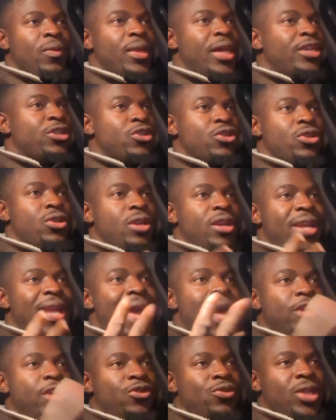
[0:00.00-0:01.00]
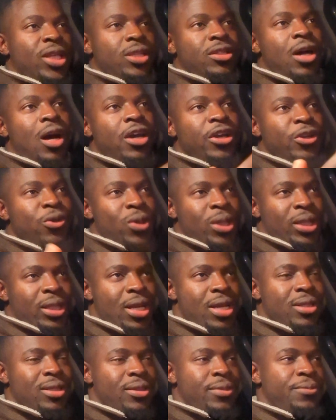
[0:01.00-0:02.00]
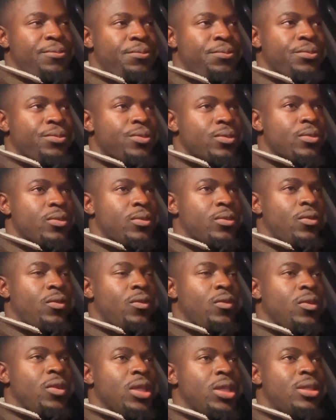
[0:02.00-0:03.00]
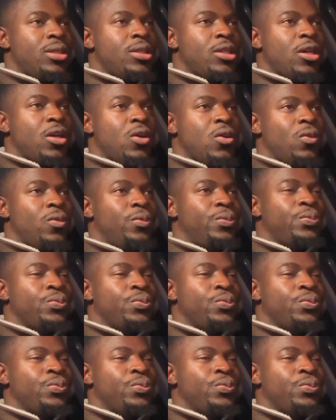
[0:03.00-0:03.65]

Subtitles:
that just naturally taught you a lesson. So